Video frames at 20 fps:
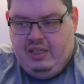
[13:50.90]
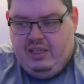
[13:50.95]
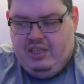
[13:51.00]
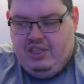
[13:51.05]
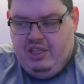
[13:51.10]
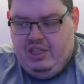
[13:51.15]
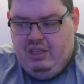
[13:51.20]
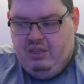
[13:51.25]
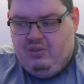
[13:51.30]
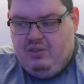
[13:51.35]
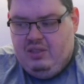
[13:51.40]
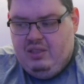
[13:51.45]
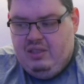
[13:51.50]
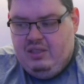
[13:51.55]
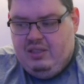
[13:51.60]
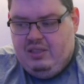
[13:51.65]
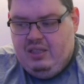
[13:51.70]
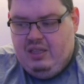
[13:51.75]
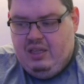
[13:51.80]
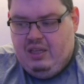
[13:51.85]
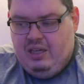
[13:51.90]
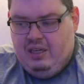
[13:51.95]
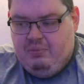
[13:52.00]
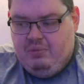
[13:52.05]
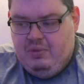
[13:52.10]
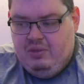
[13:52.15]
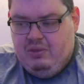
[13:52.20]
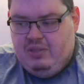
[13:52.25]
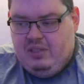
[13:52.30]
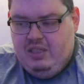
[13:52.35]
Children's
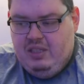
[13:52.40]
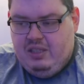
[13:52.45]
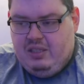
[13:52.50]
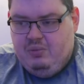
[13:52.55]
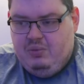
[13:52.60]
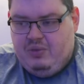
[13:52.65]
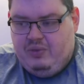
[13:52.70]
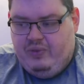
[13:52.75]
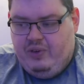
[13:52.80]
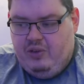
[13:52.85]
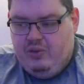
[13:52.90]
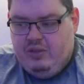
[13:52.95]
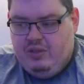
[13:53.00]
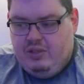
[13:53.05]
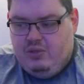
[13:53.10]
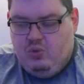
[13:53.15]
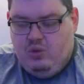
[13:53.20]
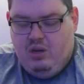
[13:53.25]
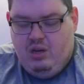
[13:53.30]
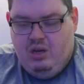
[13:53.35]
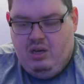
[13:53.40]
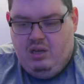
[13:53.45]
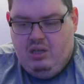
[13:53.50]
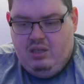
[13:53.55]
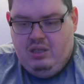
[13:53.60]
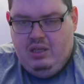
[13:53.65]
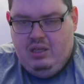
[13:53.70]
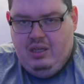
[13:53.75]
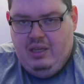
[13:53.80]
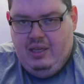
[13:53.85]
immune system is very
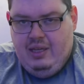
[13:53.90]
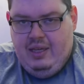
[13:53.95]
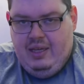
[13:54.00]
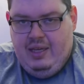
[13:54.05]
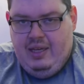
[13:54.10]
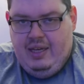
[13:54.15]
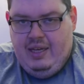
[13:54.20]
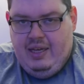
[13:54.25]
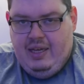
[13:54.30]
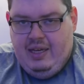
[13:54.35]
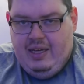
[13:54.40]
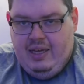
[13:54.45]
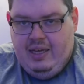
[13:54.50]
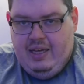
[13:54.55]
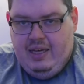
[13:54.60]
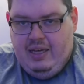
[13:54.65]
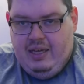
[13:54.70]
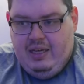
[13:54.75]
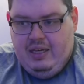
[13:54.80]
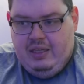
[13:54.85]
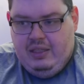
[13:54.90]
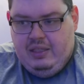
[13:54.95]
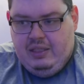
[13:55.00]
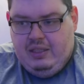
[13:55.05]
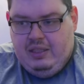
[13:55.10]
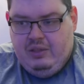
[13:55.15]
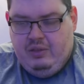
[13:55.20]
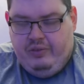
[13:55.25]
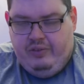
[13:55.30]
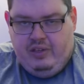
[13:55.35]
strong and
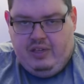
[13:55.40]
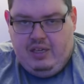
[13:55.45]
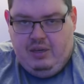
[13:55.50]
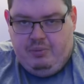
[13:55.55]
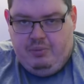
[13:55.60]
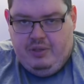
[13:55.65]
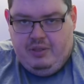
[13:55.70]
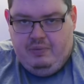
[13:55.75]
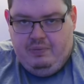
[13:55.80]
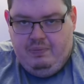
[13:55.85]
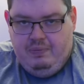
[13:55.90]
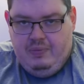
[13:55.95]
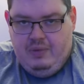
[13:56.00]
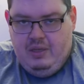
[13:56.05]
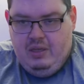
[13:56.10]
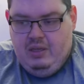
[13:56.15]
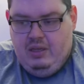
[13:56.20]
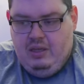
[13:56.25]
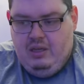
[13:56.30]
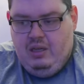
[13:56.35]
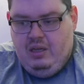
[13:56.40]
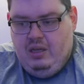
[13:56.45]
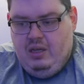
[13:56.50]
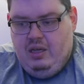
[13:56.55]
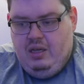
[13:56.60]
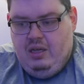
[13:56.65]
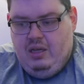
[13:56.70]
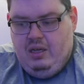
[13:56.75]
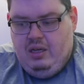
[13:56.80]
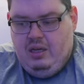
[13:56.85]
can overcome it.
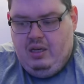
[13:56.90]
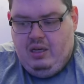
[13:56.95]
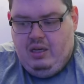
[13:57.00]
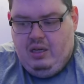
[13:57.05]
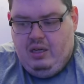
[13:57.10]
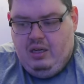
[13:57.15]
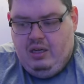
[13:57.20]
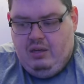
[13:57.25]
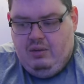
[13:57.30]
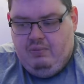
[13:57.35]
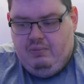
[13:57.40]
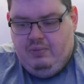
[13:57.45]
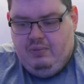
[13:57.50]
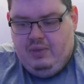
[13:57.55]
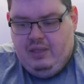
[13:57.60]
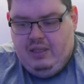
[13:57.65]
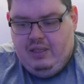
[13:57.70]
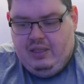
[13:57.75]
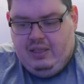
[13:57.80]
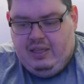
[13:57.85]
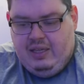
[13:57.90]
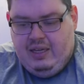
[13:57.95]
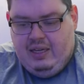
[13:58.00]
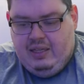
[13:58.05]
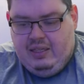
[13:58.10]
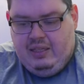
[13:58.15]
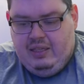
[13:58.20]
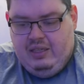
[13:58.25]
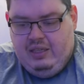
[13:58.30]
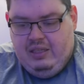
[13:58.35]
And
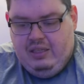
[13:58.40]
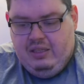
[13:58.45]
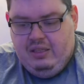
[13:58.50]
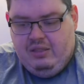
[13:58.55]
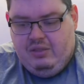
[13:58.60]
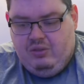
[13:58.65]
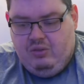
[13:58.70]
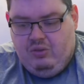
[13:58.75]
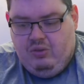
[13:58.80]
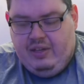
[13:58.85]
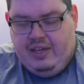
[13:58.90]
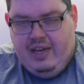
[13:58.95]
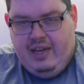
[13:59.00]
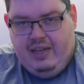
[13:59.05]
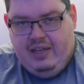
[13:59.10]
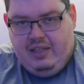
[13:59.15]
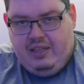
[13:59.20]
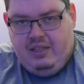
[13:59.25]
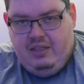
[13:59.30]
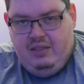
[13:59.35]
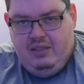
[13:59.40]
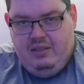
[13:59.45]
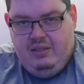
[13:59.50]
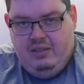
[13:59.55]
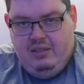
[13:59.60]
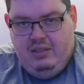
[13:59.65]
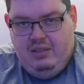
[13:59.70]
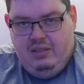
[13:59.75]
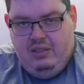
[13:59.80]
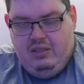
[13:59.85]
again, it is organic.
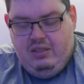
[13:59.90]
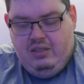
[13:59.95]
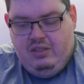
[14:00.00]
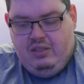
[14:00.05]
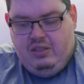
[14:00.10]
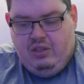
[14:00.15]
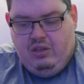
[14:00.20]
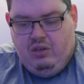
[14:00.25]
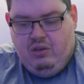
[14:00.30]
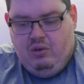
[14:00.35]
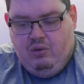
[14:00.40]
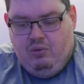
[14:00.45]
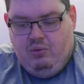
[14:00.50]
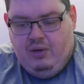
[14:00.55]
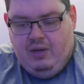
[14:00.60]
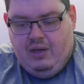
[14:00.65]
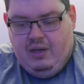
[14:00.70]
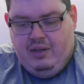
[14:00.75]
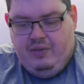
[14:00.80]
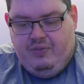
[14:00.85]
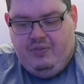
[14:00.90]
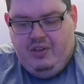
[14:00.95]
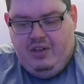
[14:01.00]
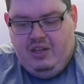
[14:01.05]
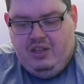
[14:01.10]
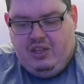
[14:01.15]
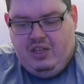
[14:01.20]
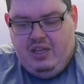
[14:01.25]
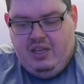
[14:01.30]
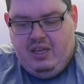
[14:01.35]
So if
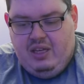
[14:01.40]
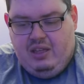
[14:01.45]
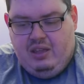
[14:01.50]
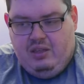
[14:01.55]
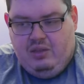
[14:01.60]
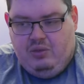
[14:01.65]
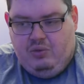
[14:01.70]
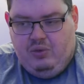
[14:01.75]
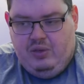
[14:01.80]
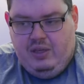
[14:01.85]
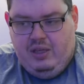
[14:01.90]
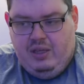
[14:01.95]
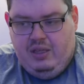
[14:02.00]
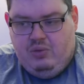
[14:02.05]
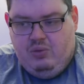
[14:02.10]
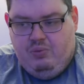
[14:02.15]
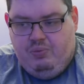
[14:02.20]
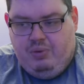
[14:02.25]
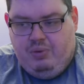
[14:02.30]
anything, the greens will